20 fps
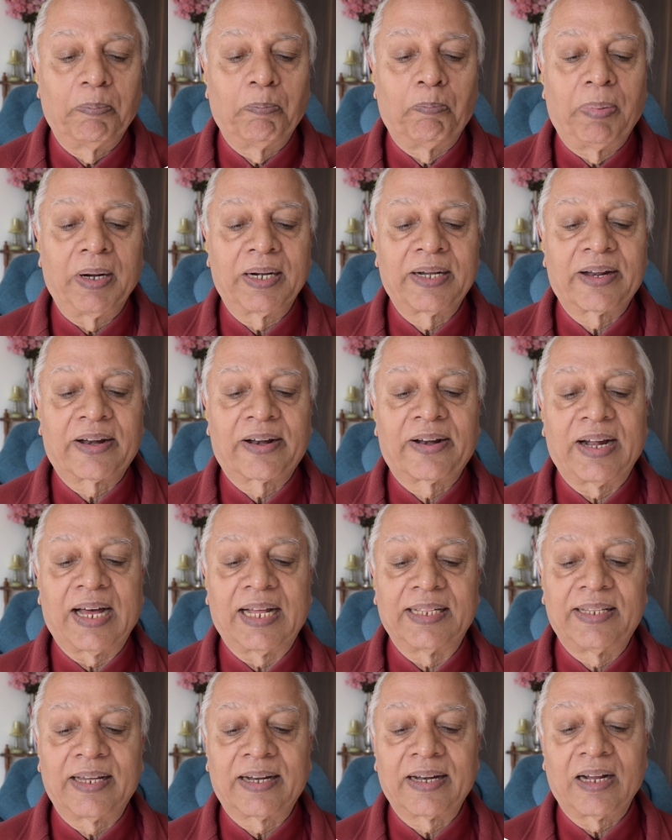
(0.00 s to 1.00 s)
but
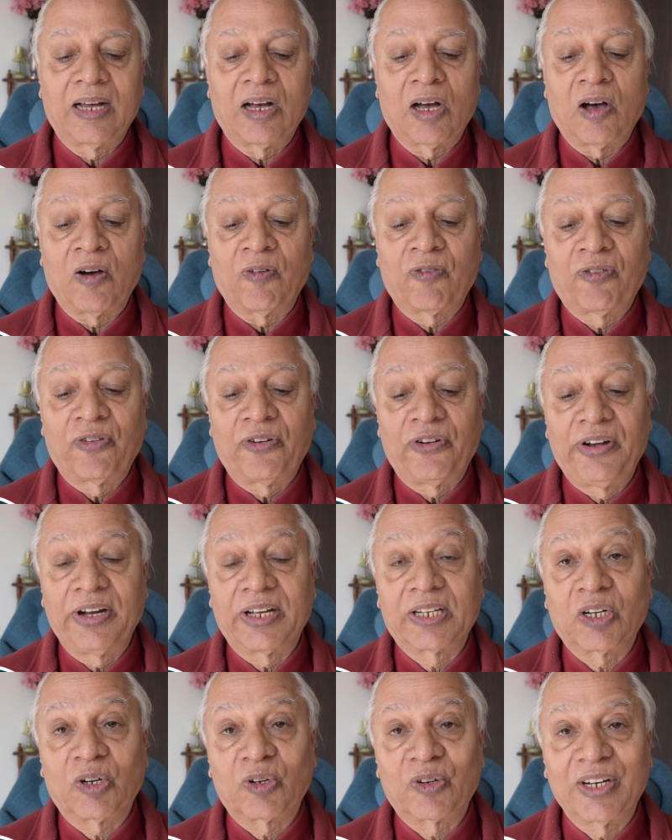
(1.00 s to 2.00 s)
rather of
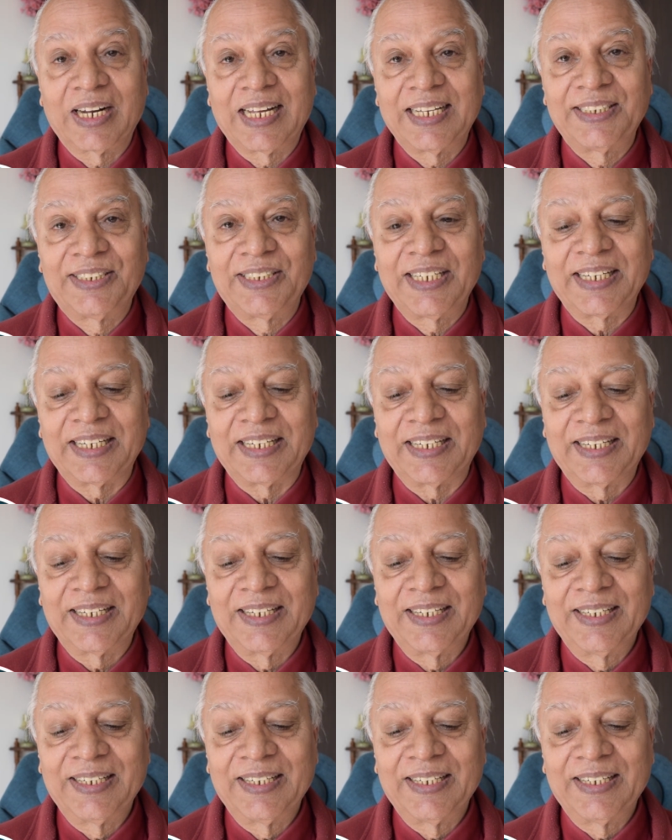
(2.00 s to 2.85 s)
recognizing